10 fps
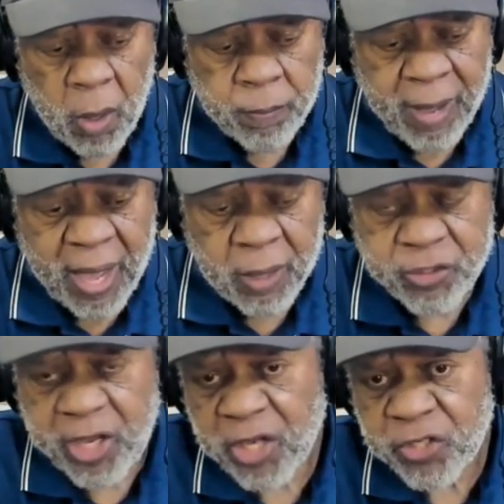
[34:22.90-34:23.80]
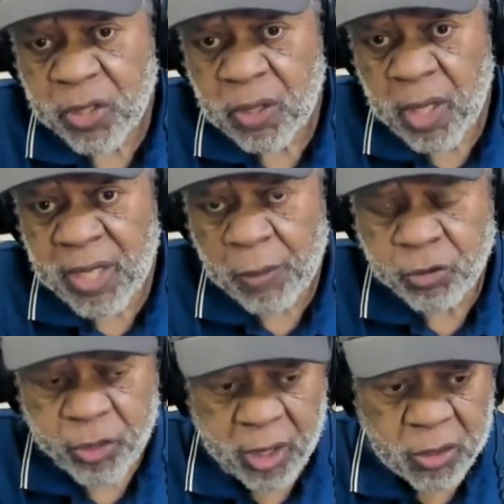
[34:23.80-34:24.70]
My objection, and I
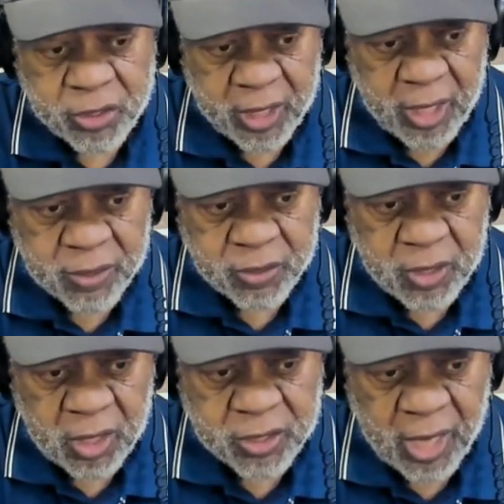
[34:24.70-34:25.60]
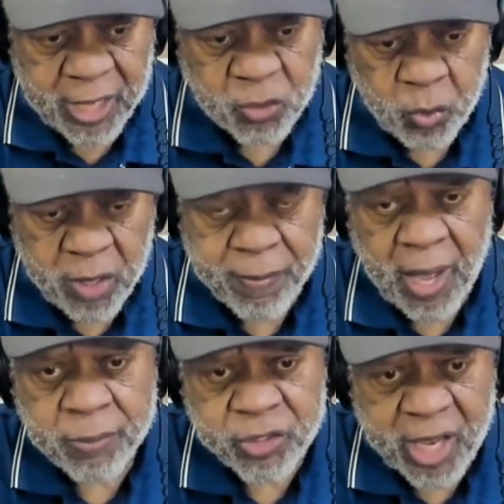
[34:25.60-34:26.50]
was trying to say that say this last week.
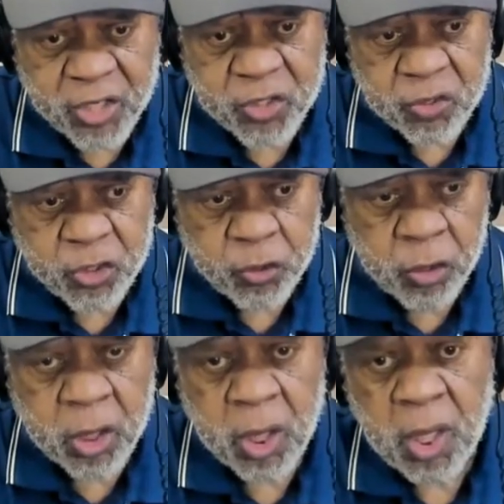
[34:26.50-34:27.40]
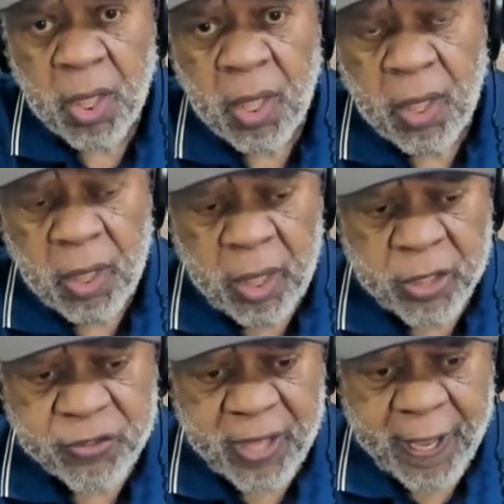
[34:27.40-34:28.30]
My objection to it
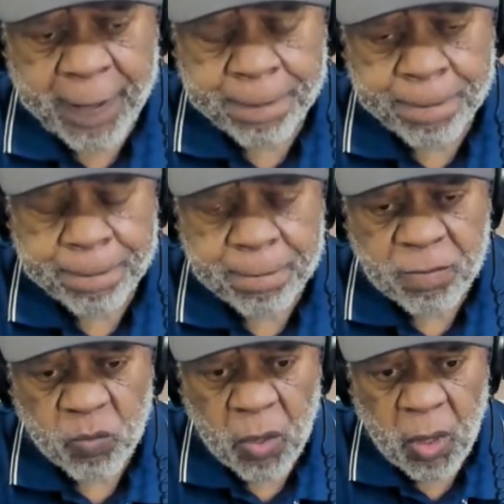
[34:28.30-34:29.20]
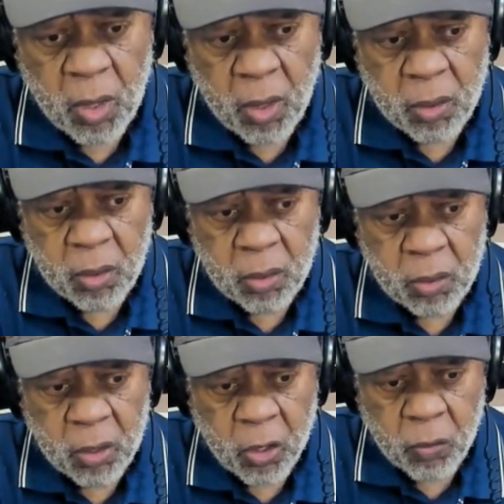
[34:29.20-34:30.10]
is that
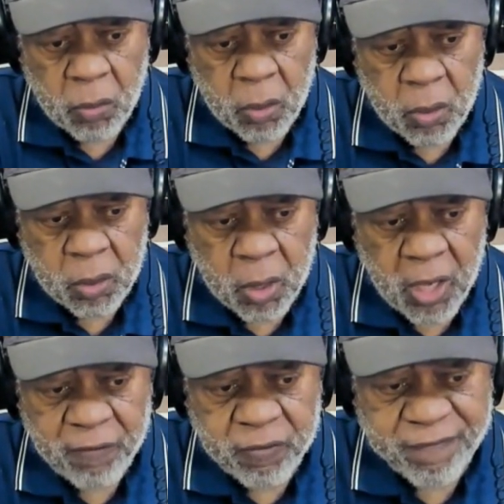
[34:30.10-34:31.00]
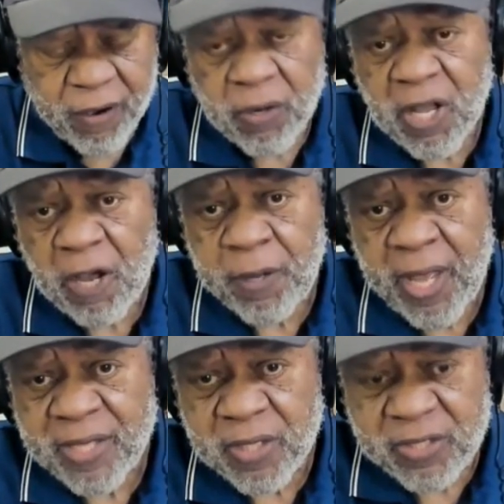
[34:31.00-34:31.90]
the the, the federal government has a